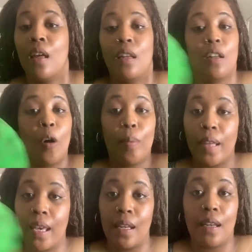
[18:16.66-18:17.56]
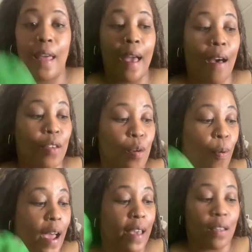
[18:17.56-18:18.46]
Don't plan it now. You can
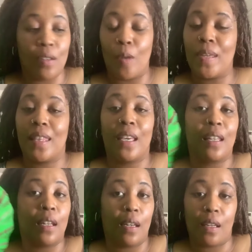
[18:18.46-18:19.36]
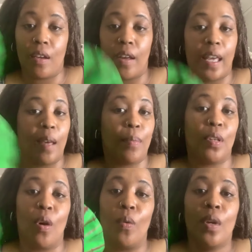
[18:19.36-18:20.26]
probably, you know, be thinking it in your head, but
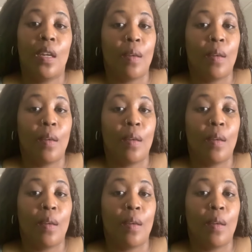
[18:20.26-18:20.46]
don't